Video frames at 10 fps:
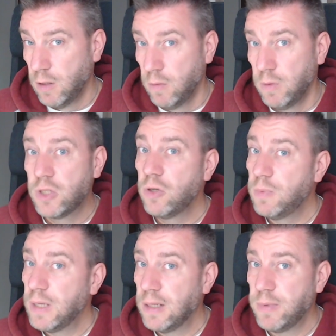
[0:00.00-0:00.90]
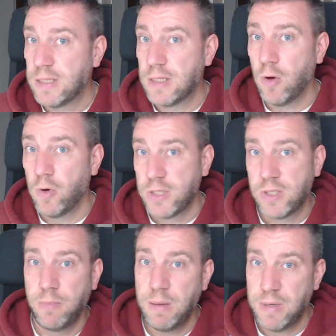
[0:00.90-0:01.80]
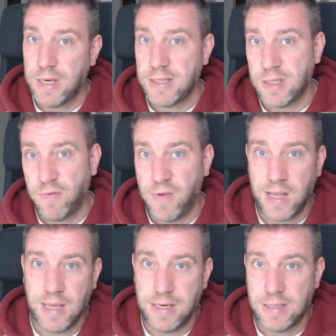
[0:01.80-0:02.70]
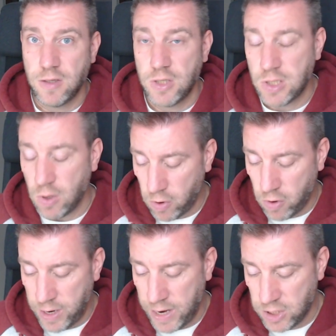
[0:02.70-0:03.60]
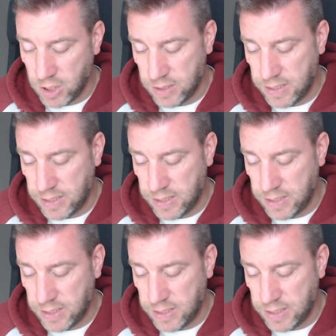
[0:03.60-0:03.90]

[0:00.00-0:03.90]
which could be a little bit slower. So maybe that's the fact that it's on a slower connection,